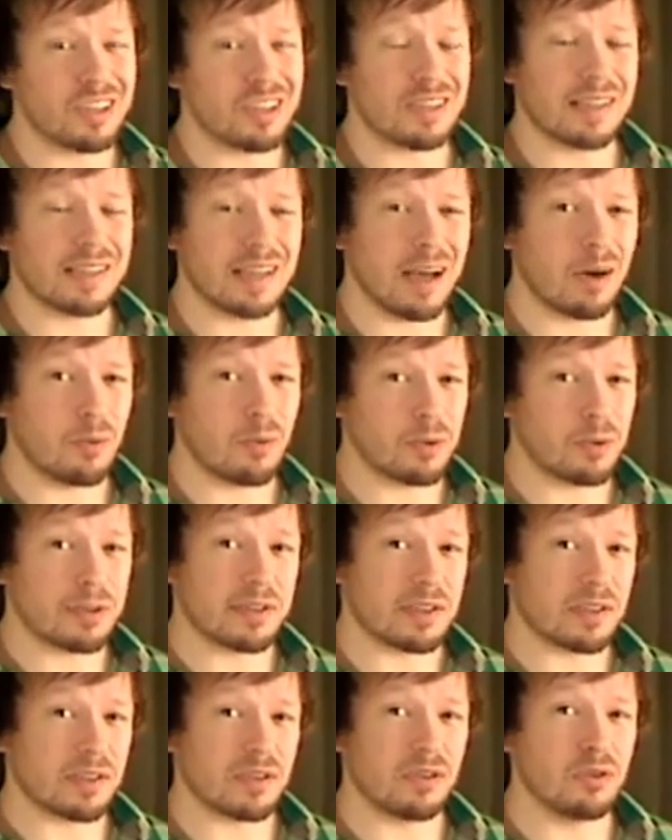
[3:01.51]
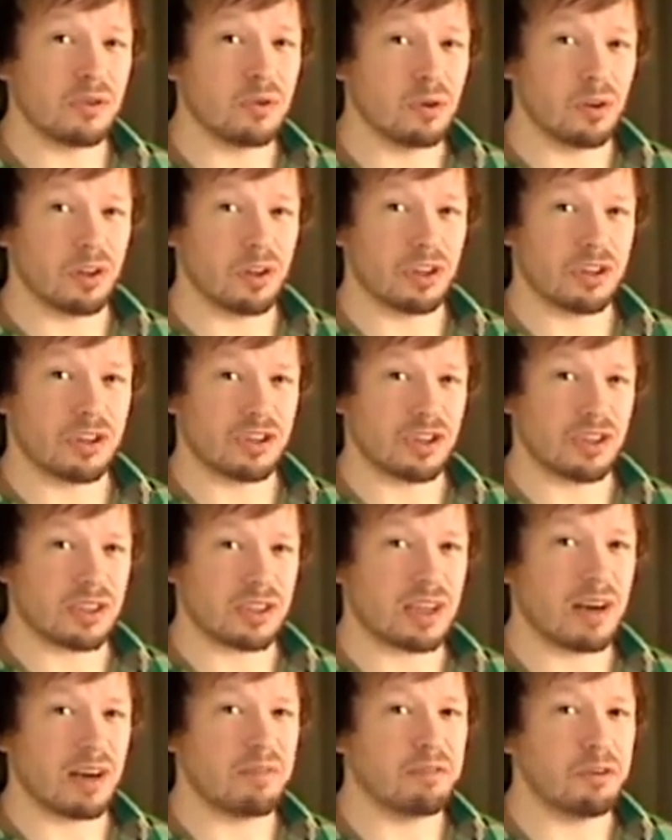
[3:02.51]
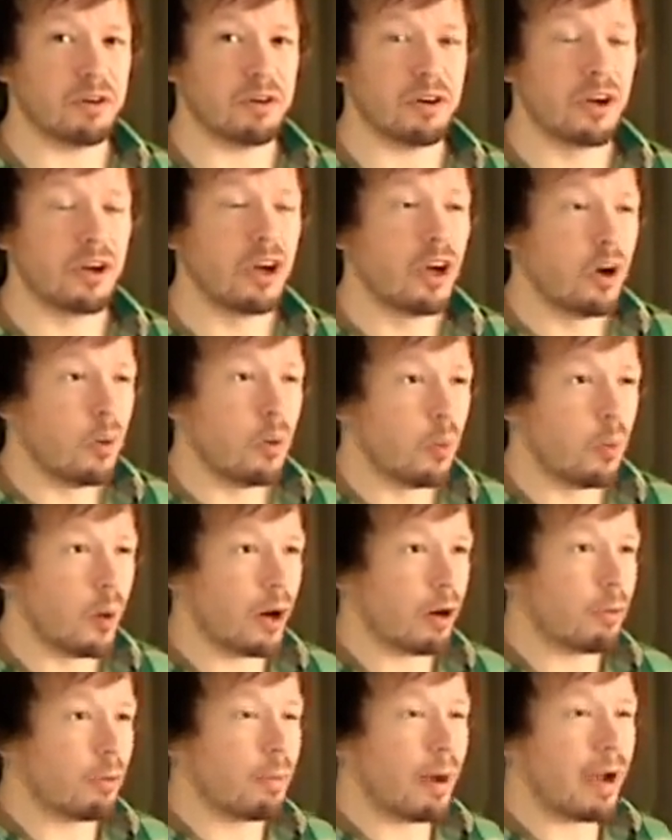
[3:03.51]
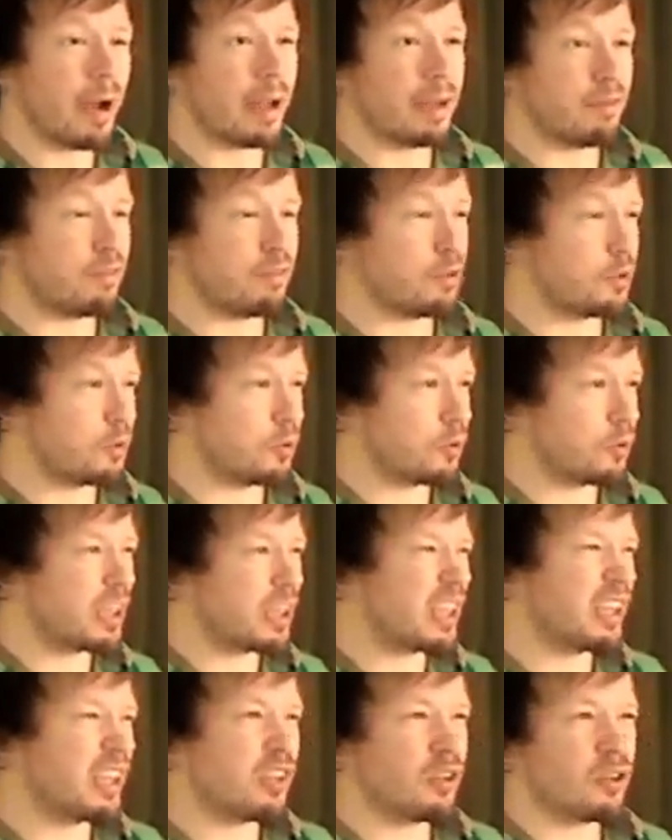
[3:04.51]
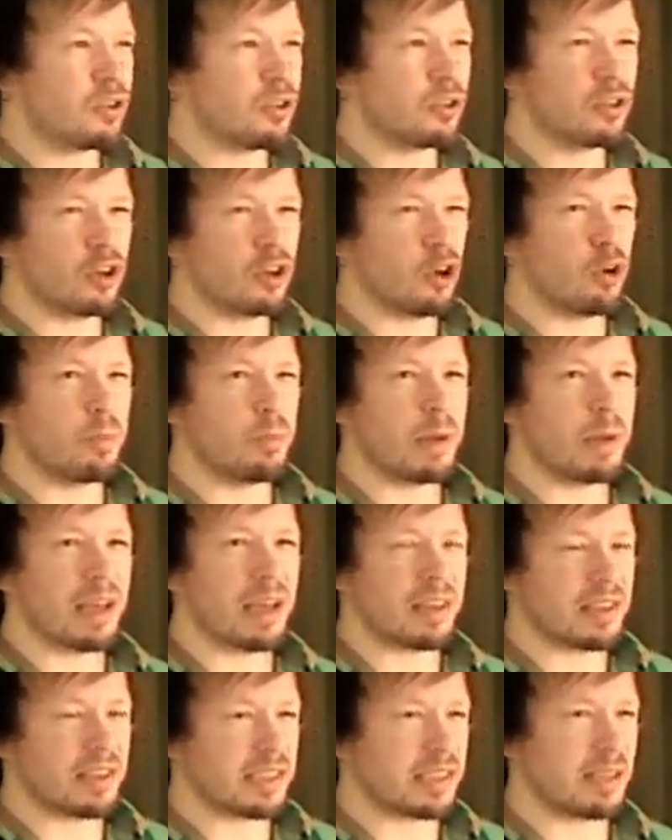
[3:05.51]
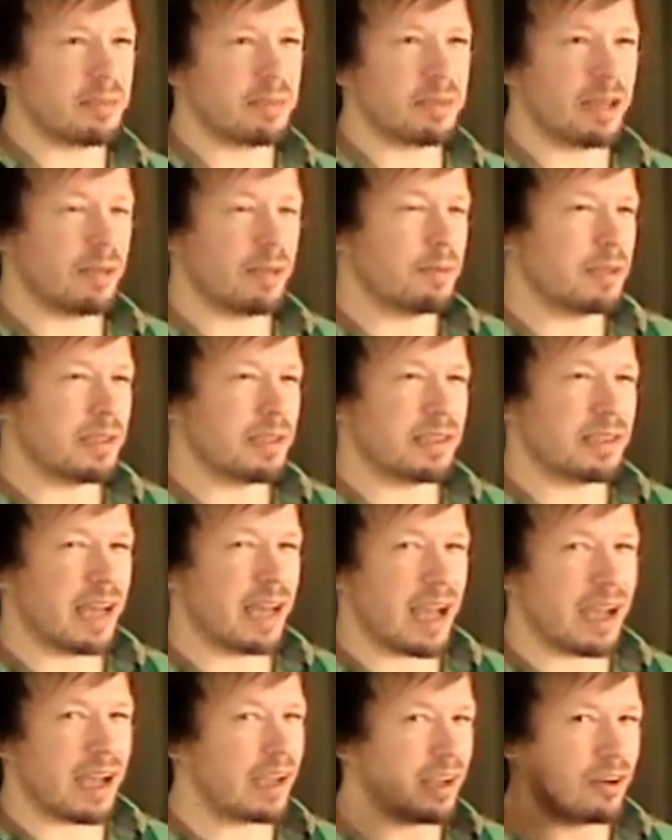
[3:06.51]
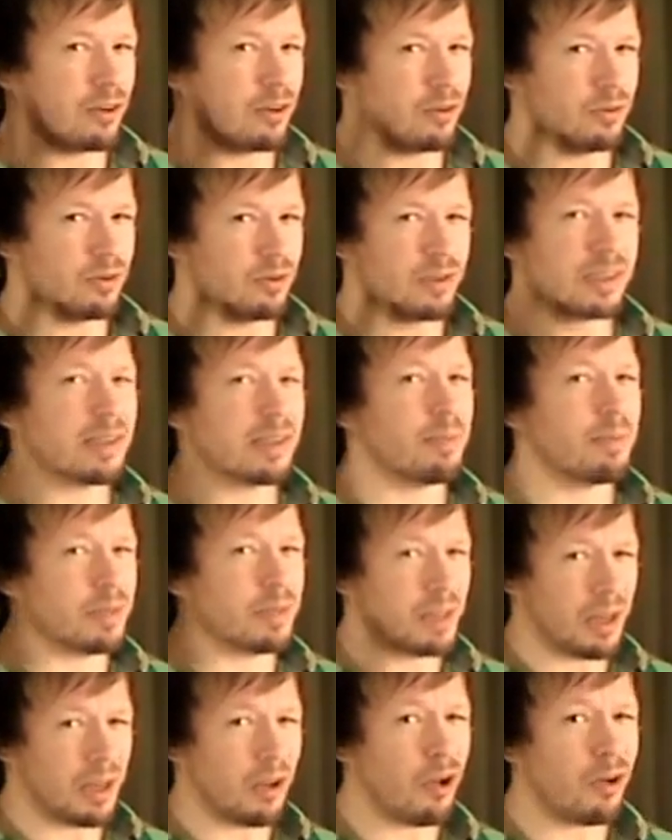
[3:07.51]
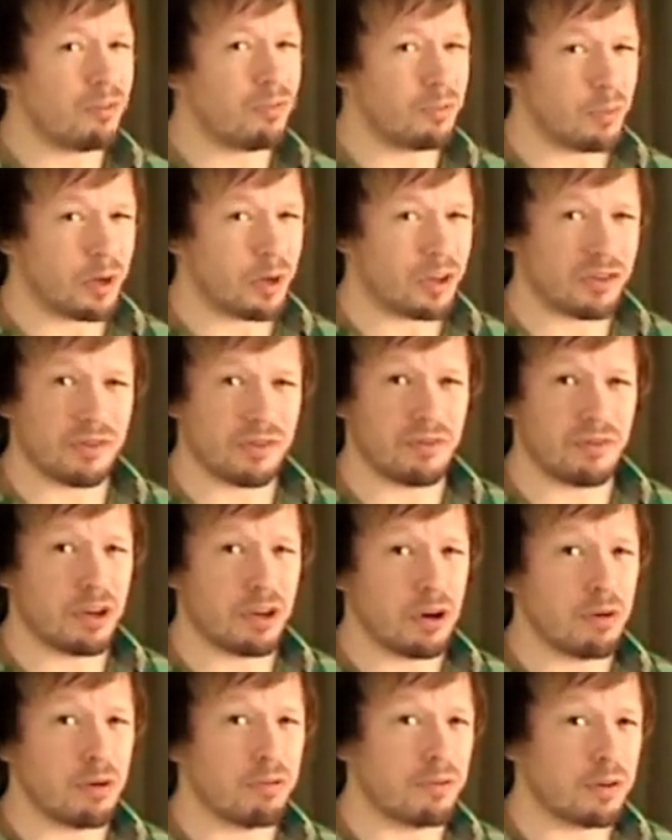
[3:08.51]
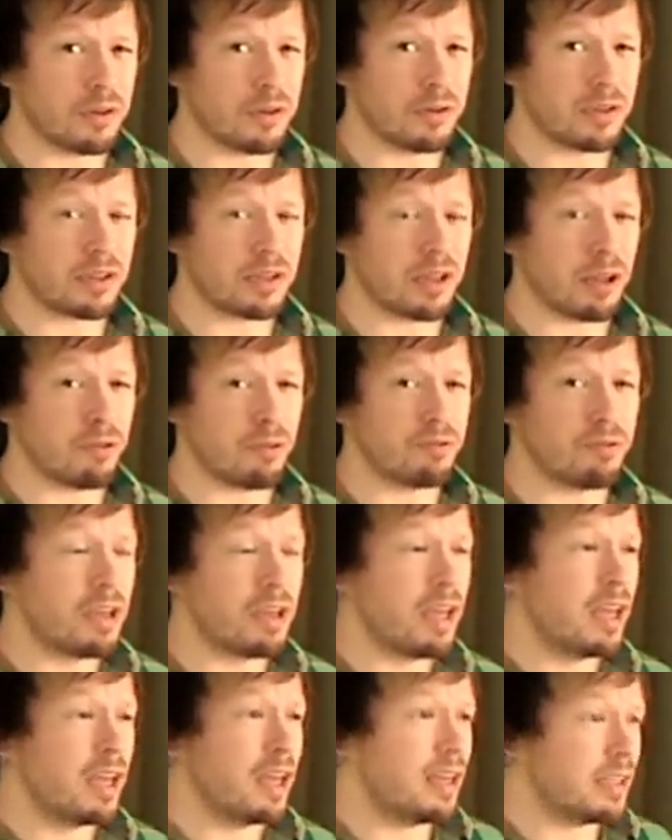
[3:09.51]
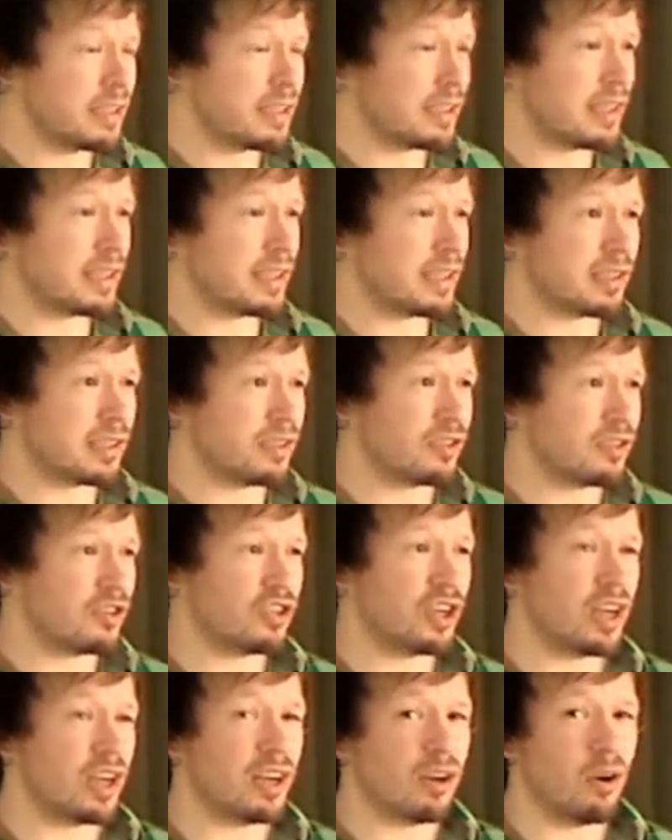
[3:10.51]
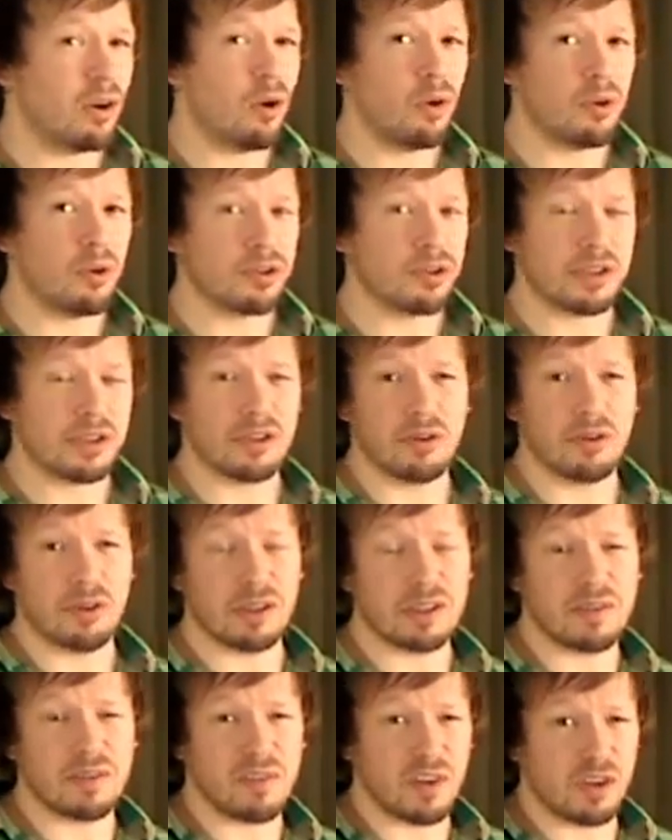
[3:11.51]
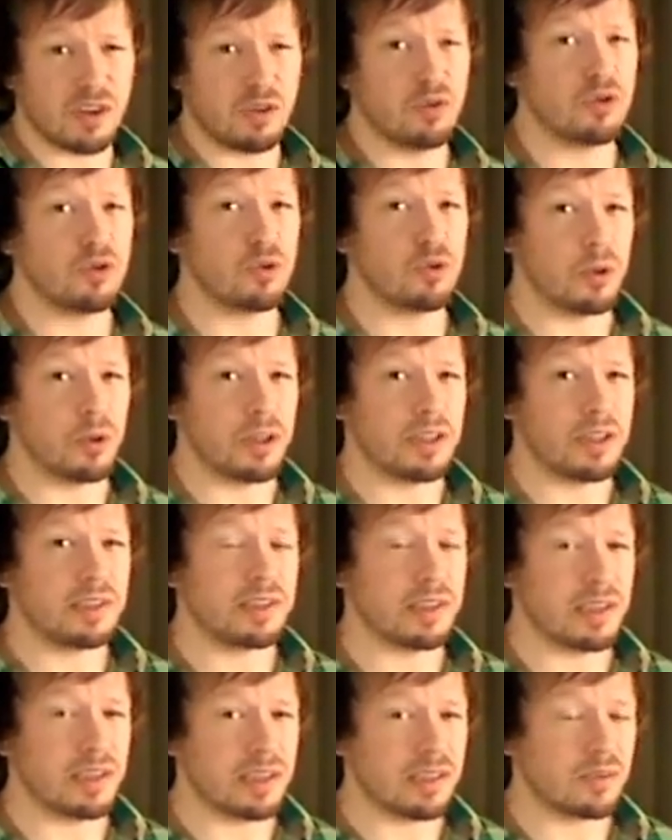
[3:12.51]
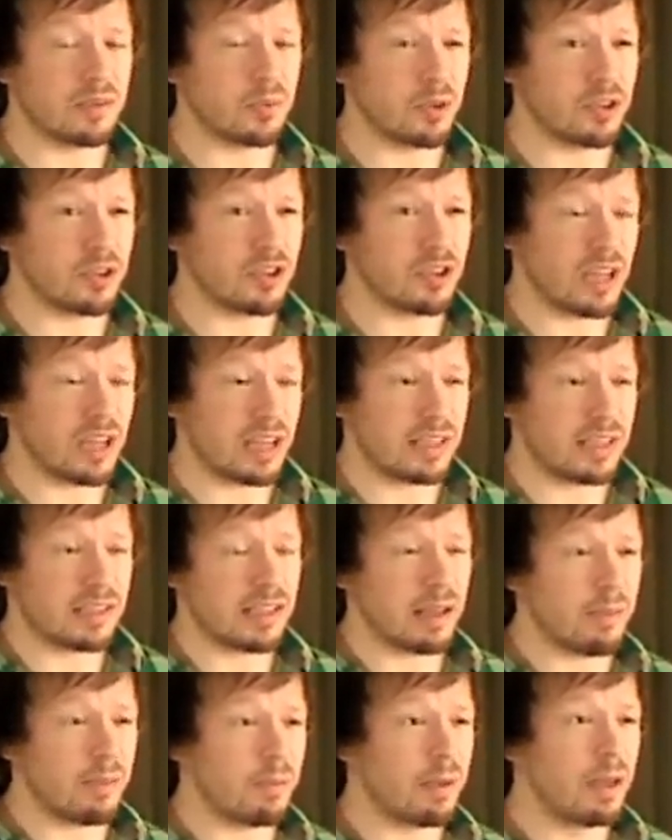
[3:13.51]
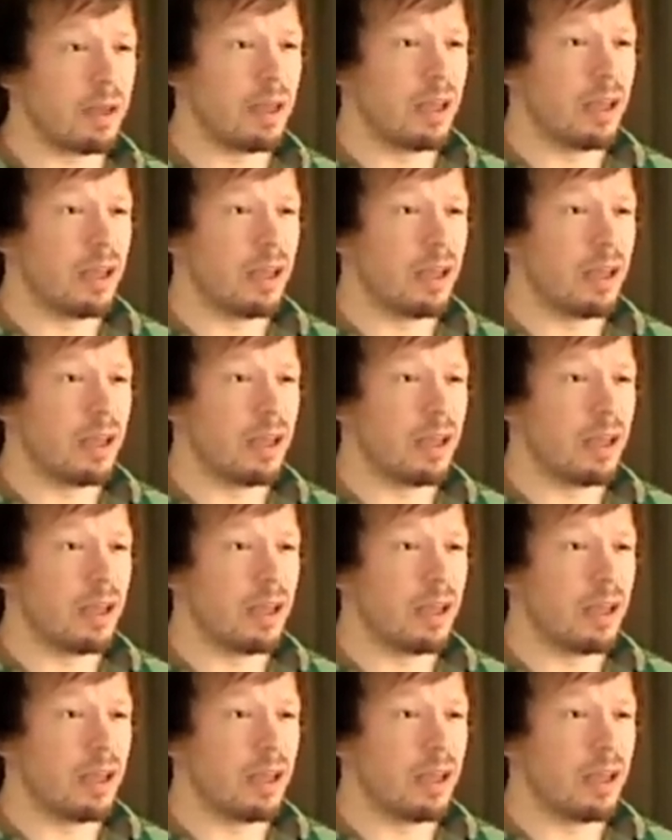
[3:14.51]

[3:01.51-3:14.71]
just now was this new glitch discovered, whereby if you kill Goma at the same time as dying or something, you'll have to watch the video for yourself, it sets into chain a whole series of unusual incidents, which ends up